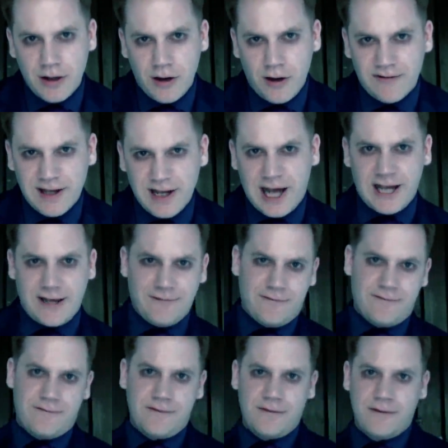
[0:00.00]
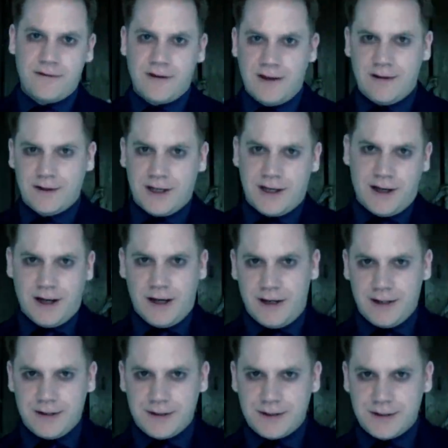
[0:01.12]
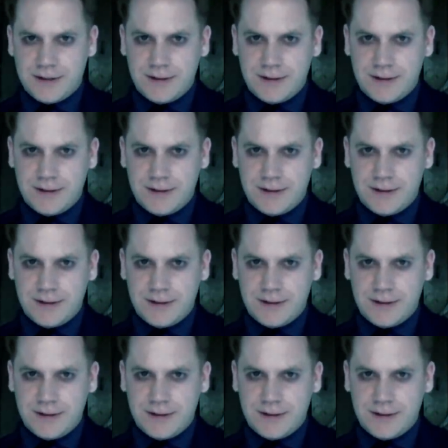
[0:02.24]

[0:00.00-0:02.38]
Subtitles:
of life in their heart.